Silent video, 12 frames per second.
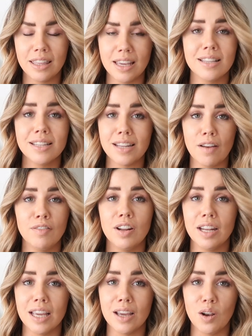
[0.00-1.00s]
these are
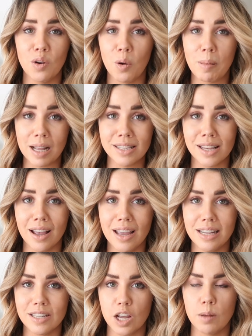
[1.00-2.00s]
definitely a lot better
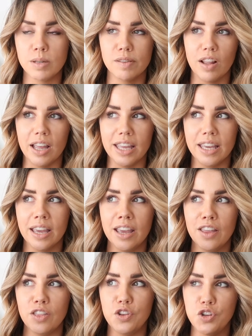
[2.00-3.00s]
in terms of like
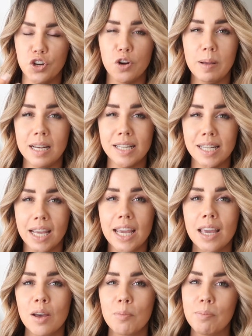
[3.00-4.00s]
durability.